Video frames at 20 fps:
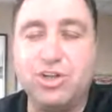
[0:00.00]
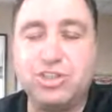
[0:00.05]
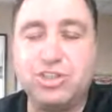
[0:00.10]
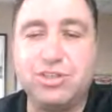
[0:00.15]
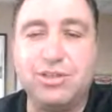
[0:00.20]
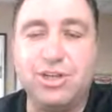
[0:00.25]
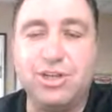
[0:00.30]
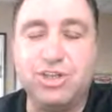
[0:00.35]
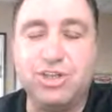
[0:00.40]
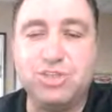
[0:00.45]

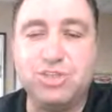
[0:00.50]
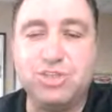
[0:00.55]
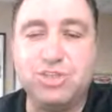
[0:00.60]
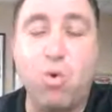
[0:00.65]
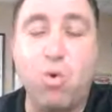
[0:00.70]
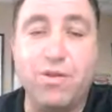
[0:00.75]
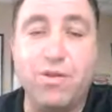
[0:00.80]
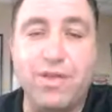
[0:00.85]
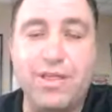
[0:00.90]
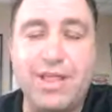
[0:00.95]
there's
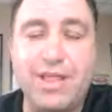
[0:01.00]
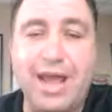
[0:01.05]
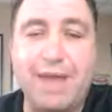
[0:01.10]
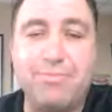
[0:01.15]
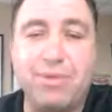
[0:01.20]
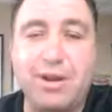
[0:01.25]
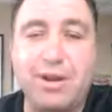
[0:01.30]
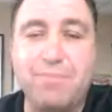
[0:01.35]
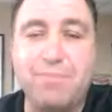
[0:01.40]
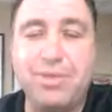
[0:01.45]
more than
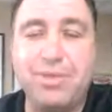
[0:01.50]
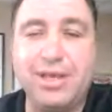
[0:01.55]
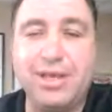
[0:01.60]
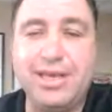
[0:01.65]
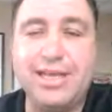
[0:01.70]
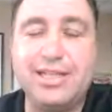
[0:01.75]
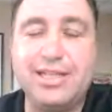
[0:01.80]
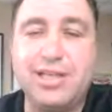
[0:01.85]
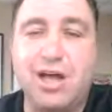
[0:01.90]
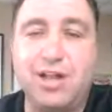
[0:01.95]
that. But $1
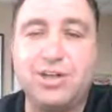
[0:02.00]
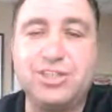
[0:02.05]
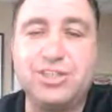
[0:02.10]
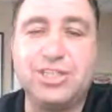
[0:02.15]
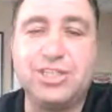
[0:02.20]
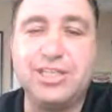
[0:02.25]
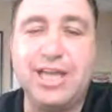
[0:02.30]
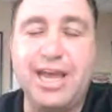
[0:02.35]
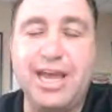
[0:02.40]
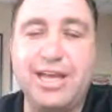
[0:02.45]
billion
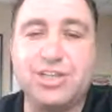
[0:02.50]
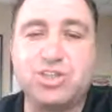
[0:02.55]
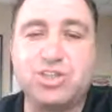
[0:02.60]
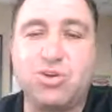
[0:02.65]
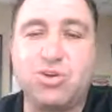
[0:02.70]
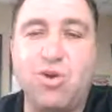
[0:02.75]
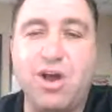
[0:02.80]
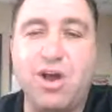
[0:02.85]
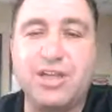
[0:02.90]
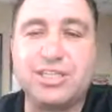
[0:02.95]
a day is
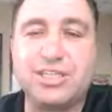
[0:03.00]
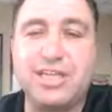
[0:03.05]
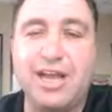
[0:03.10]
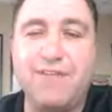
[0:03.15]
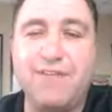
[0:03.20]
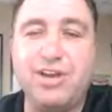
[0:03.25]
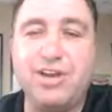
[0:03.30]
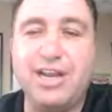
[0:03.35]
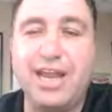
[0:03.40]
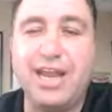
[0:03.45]
crossed
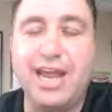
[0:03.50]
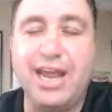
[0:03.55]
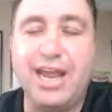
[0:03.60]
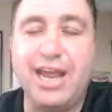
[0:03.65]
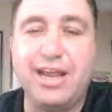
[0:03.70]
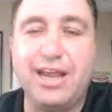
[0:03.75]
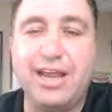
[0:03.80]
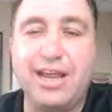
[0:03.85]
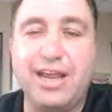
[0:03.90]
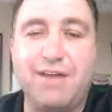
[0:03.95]
every
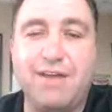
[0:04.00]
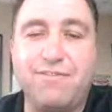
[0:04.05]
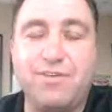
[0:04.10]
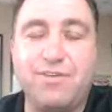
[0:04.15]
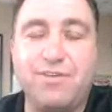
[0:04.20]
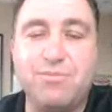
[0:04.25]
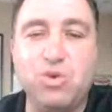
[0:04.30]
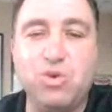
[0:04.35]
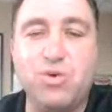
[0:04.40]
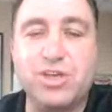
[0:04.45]
day
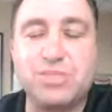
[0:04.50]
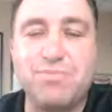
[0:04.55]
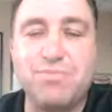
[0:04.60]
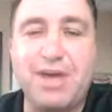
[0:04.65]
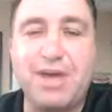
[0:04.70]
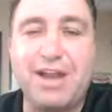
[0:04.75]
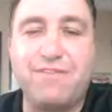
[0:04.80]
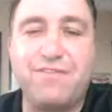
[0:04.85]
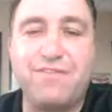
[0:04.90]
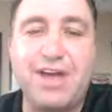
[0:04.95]
from U.S.
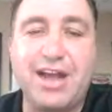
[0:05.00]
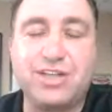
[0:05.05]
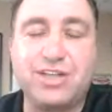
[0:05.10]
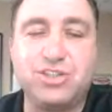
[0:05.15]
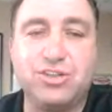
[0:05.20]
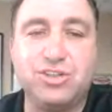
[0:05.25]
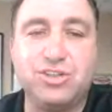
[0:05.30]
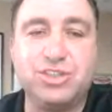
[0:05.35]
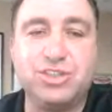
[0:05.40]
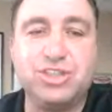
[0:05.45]

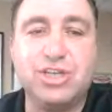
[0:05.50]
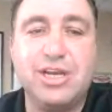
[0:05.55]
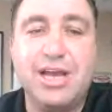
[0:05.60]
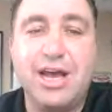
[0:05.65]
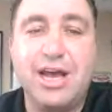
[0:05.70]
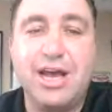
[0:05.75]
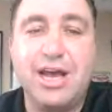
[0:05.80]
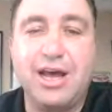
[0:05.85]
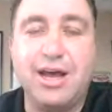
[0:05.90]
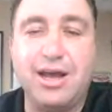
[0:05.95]

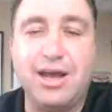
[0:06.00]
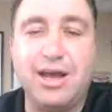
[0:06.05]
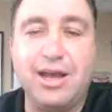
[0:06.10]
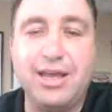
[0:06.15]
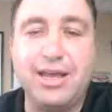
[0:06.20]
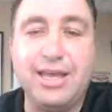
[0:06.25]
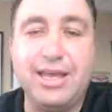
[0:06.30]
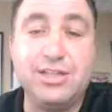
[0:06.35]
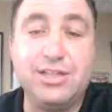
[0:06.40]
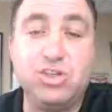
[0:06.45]
manufacturers
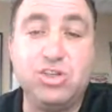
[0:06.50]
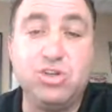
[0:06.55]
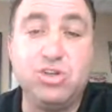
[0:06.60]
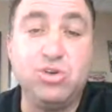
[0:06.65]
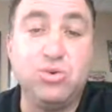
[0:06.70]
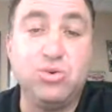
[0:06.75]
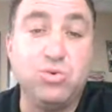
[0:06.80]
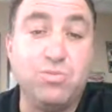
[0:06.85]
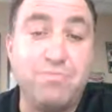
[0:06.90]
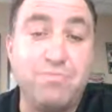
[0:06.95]

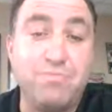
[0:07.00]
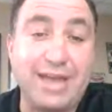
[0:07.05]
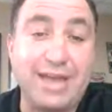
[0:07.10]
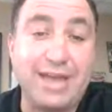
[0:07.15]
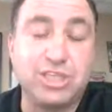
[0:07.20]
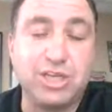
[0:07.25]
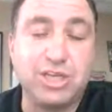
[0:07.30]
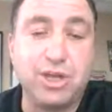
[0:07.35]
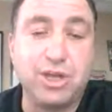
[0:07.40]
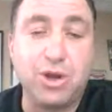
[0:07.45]
into
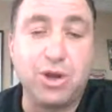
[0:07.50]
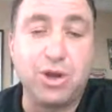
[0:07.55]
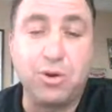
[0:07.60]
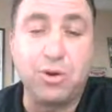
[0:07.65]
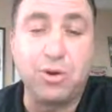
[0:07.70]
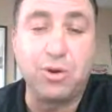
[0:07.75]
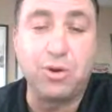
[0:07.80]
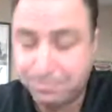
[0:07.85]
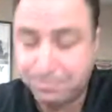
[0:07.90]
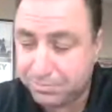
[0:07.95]

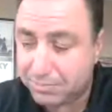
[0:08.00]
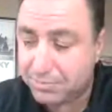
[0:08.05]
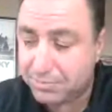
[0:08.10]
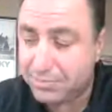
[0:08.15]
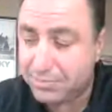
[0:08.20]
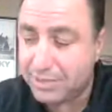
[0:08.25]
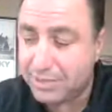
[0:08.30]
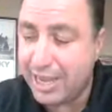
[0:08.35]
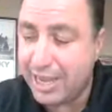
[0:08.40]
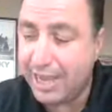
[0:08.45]
Mexico.
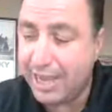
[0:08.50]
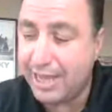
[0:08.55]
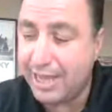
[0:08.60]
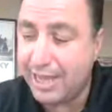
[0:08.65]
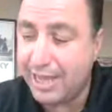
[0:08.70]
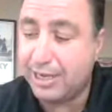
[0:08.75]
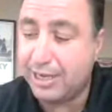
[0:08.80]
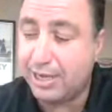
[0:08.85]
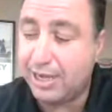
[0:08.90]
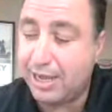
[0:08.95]

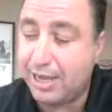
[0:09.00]
And